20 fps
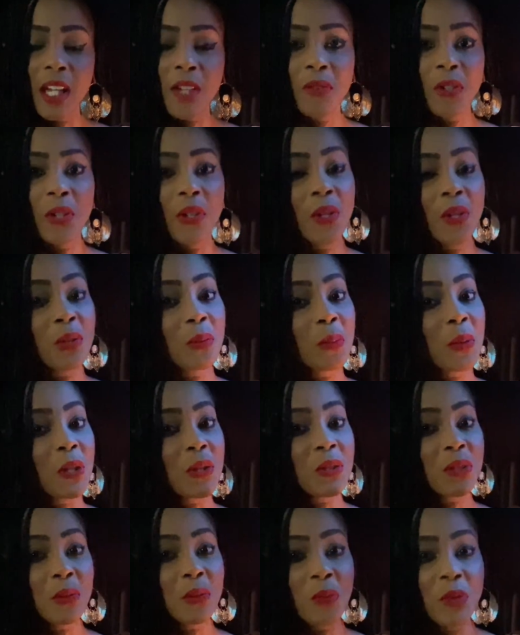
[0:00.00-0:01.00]
Another
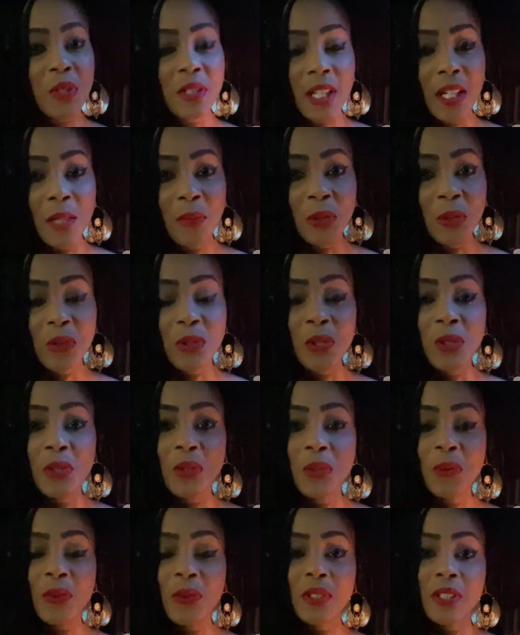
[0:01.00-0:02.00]
person was able to
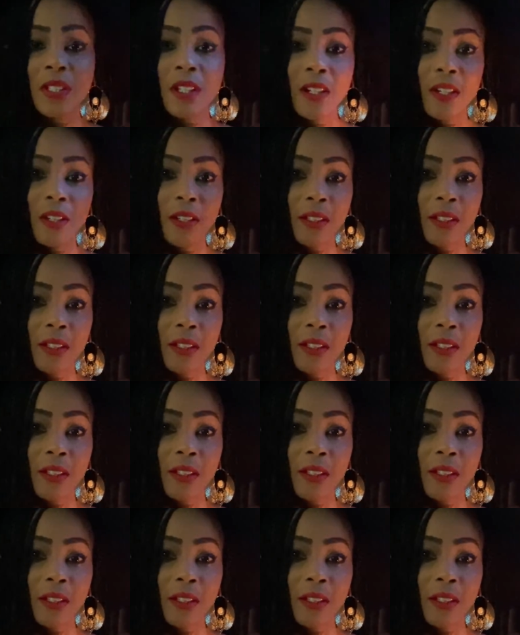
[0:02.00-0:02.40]
use their